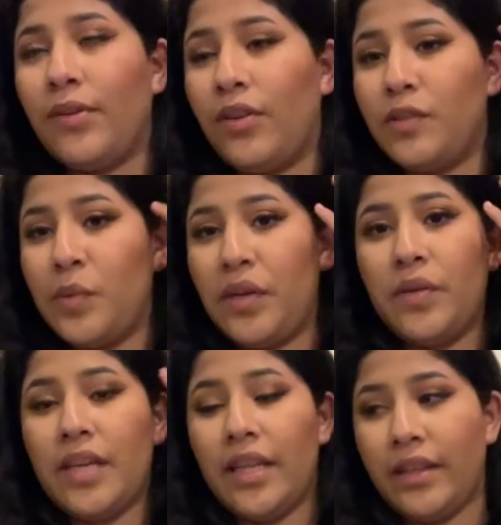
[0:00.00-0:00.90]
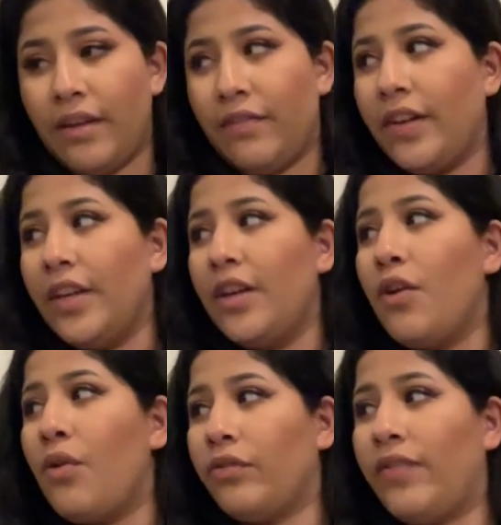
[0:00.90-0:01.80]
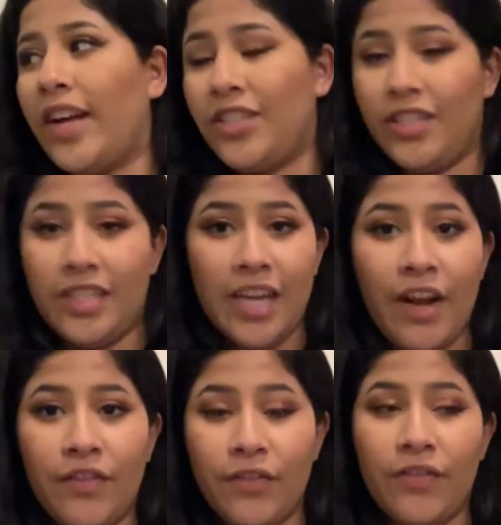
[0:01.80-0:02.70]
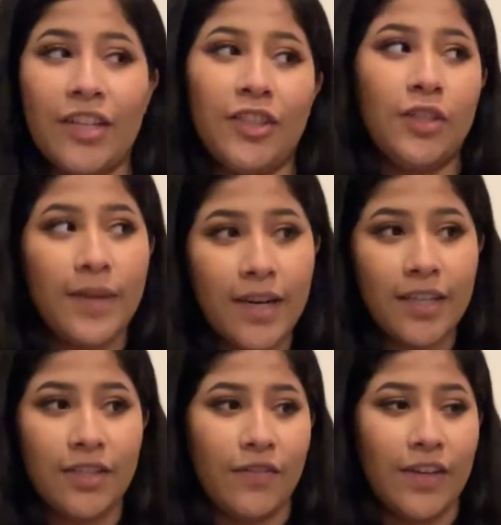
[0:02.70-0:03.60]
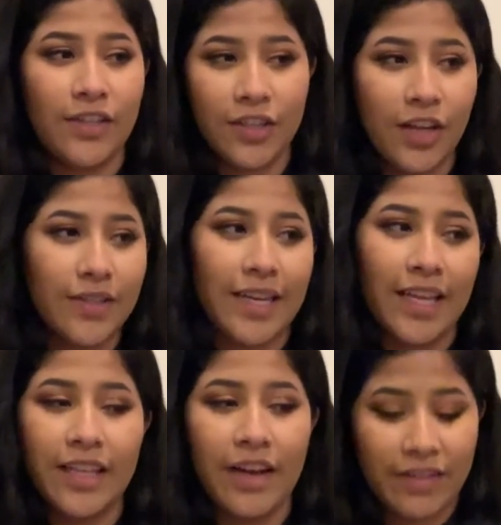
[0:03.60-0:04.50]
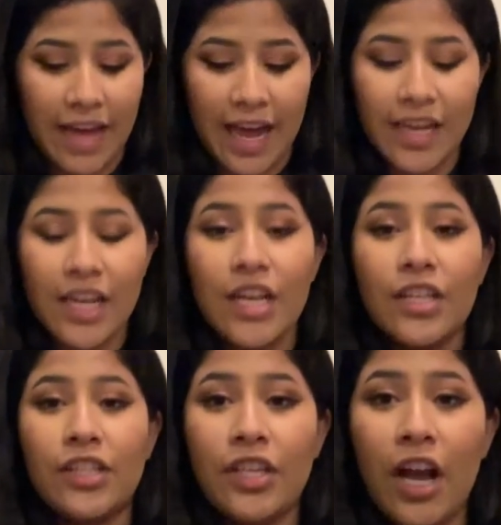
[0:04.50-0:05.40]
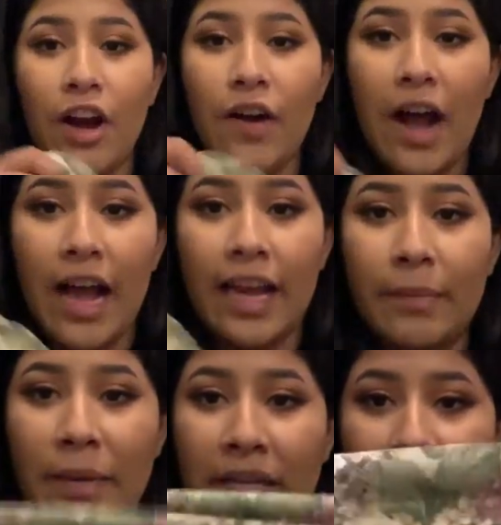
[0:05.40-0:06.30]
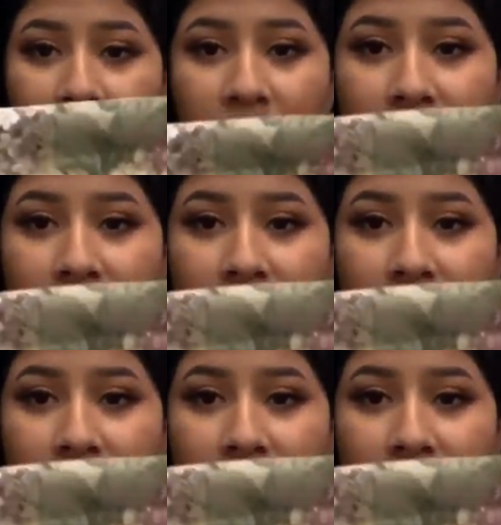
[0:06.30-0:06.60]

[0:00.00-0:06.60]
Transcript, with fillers: knows me knows I love old fashioned stuff, old fashioned sweaters, old fashioned clothes, like I love that. So I picked out this